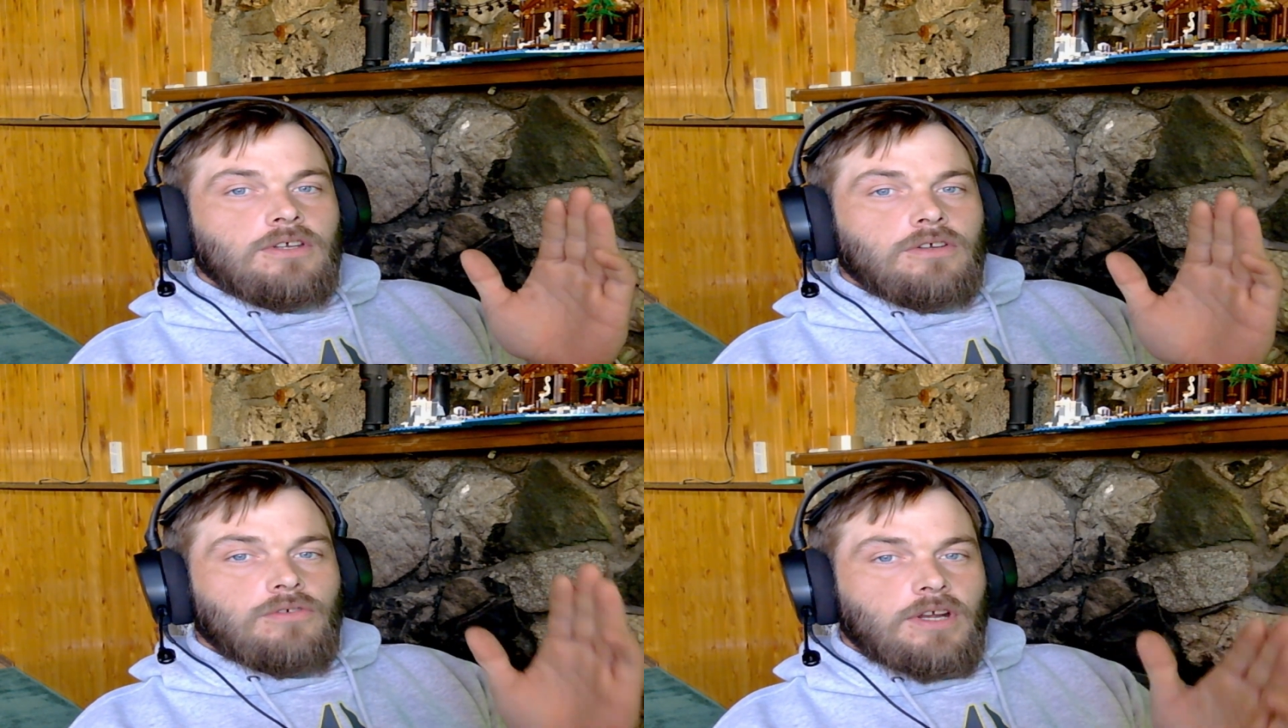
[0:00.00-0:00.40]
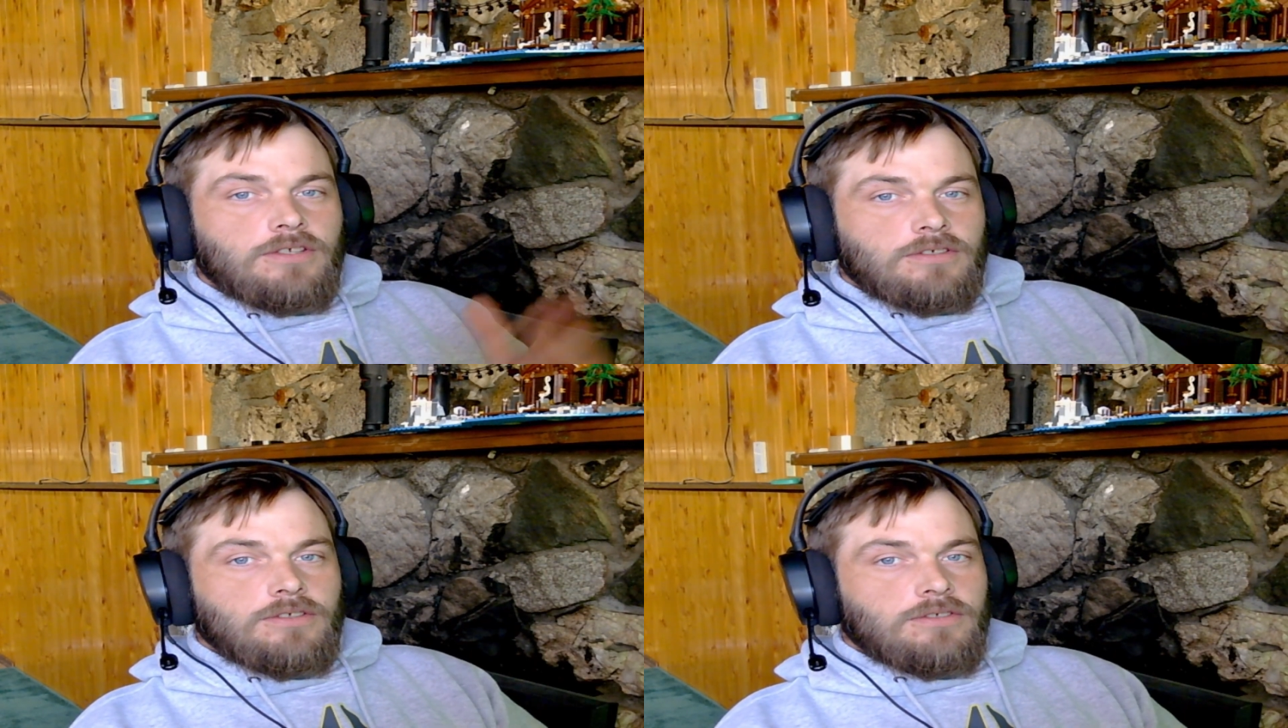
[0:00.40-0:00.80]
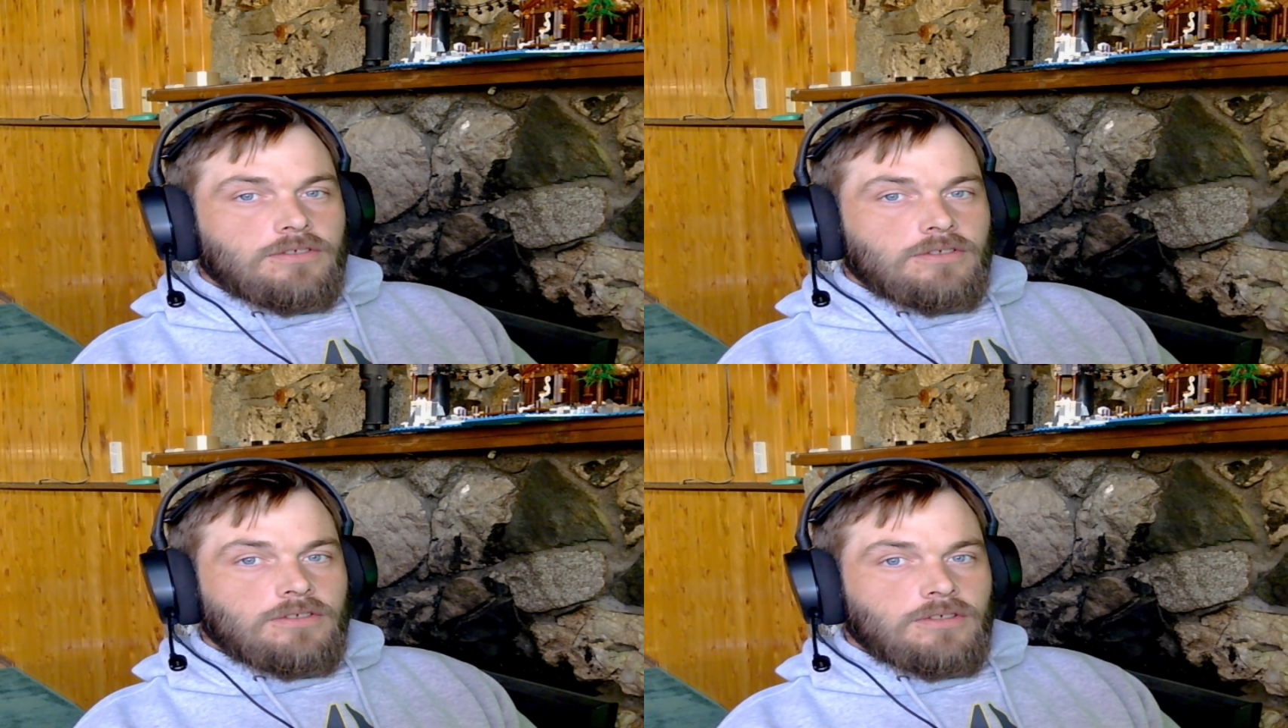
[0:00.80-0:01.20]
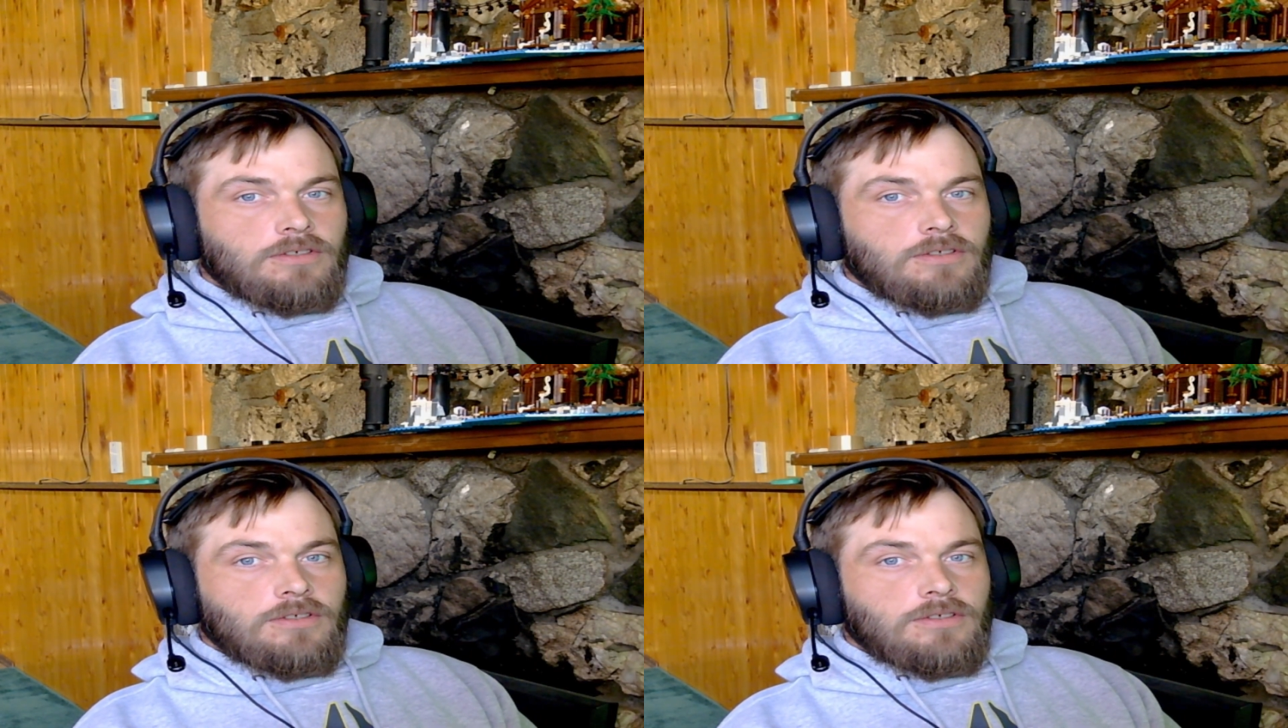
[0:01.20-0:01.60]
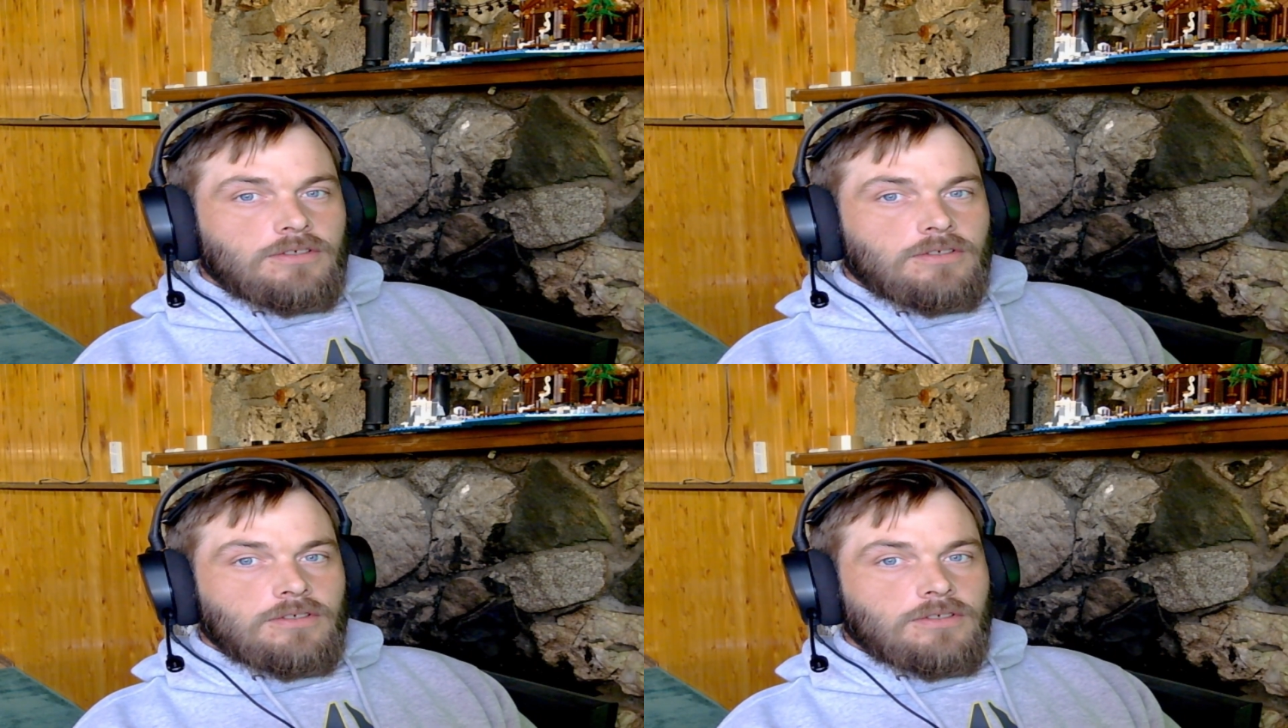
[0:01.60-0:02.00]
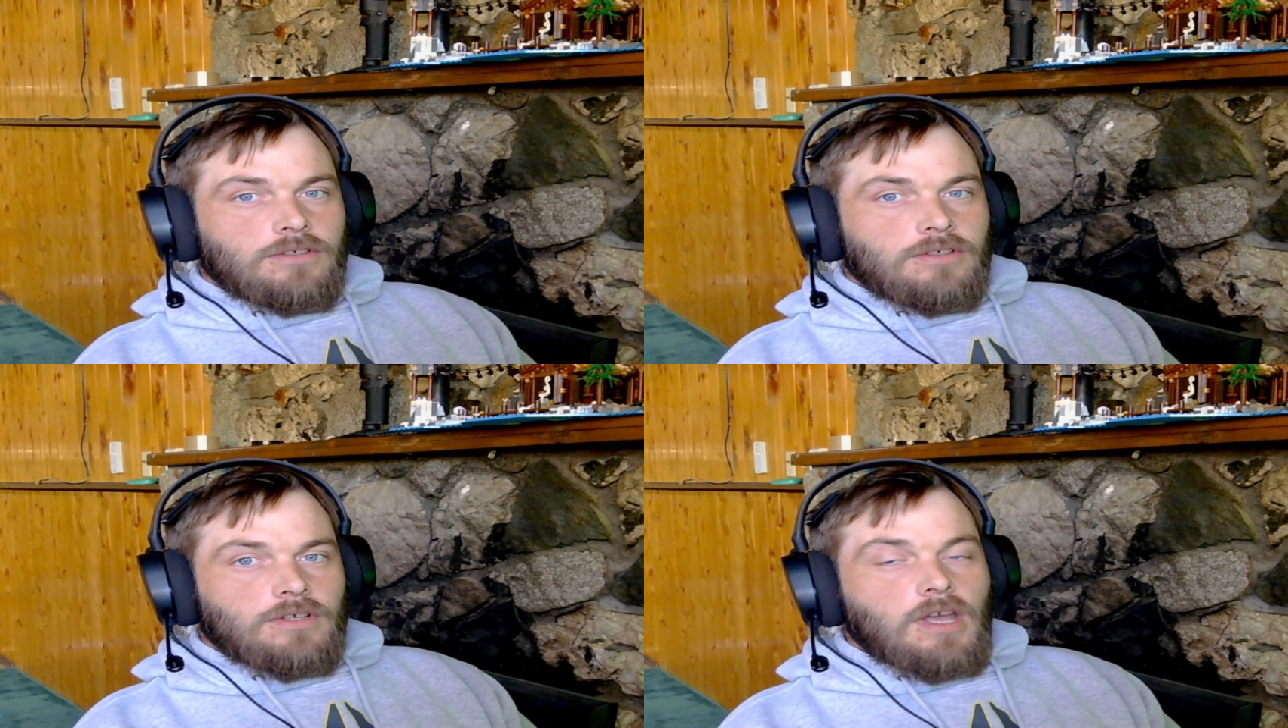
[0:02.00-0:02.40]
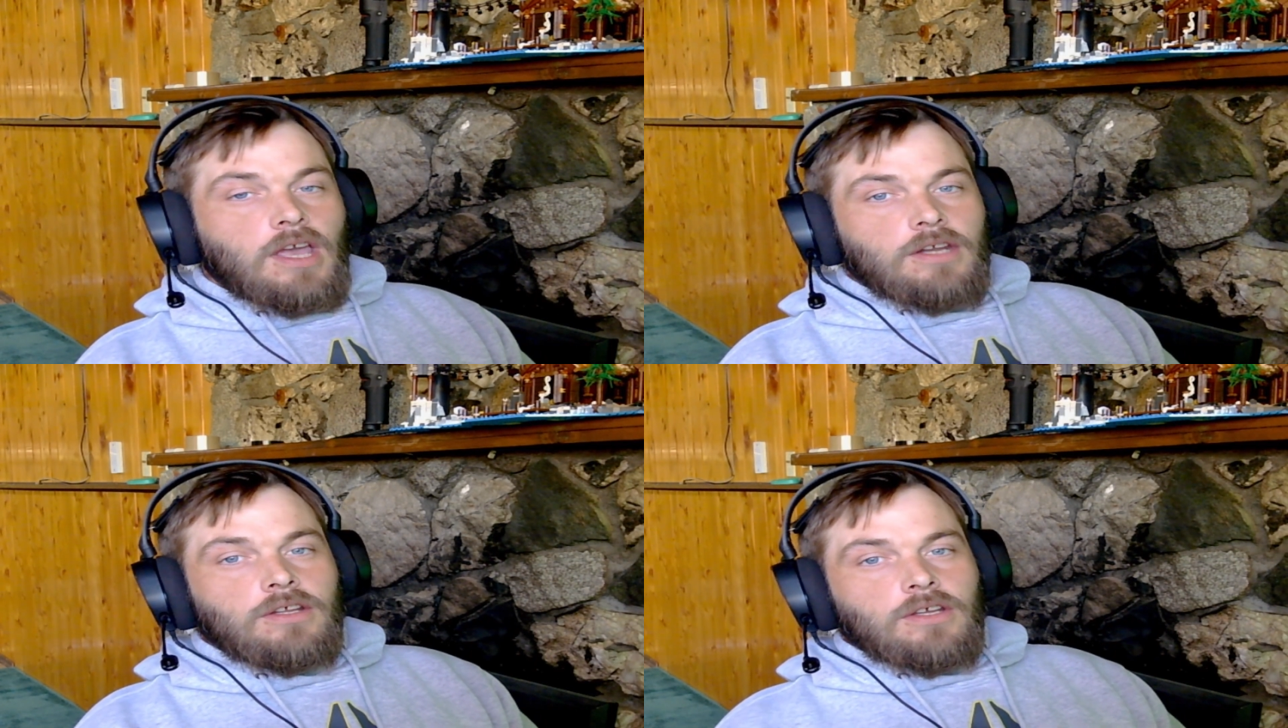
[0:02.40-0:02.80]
crisis. And